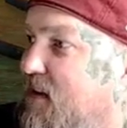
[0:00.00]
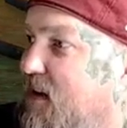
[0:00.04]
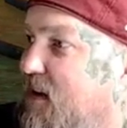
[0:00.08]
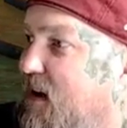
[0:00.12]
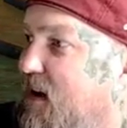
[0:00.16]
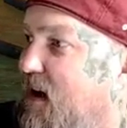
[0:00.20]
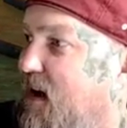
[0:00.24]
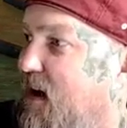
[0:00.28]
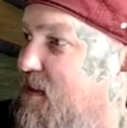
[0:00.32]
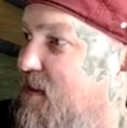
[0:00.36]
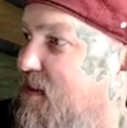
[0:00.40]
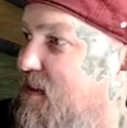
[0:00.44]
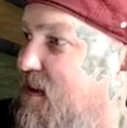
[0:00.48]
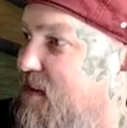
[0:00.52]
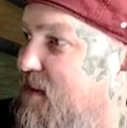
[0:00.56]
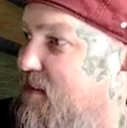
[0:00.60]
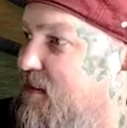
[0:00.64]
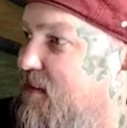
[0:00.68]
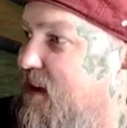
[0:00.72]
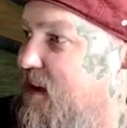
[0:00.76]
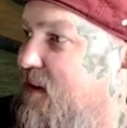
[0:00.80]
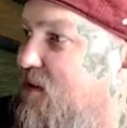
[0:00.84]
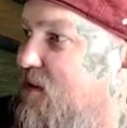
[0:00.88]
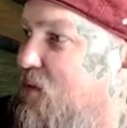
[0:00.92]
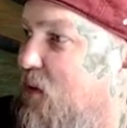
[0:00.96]
I think
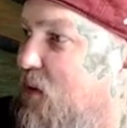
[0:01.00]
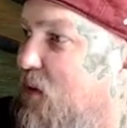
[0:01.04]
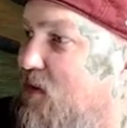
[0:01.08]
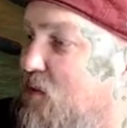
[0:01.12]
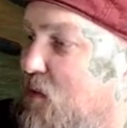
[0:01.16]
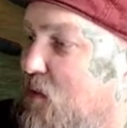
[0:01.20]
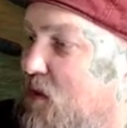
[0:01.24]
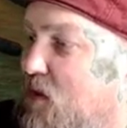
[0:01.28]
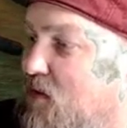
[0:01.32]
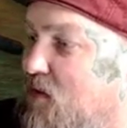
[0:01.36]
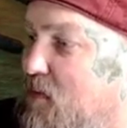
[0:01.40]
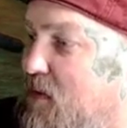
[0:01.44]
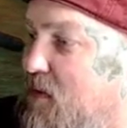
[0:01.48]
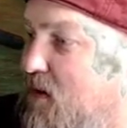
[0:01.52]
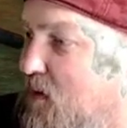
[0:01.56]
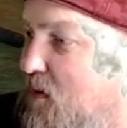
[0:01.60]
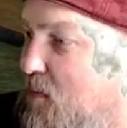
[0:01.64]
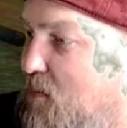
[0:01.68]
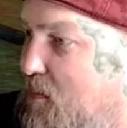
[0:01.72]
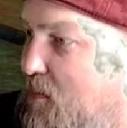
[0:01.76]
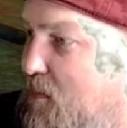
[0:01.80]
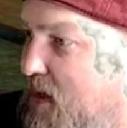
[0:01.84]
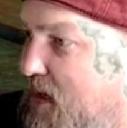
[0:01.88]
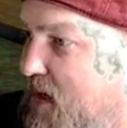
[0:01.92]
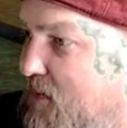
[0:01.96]
Sagewise wants me to
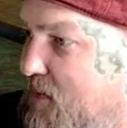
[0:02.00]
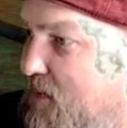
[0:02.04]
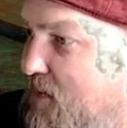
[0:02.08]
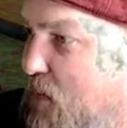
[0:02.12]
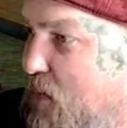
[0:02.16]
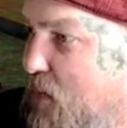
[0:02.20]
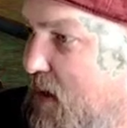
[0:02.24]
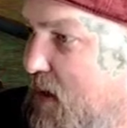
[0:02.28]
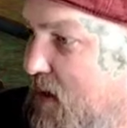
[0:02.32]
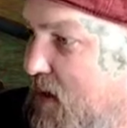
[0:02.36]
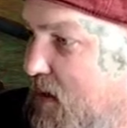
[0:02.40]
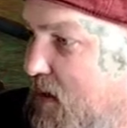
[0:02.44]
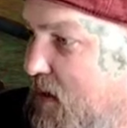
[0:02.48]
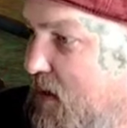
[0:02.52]
open a giveaway.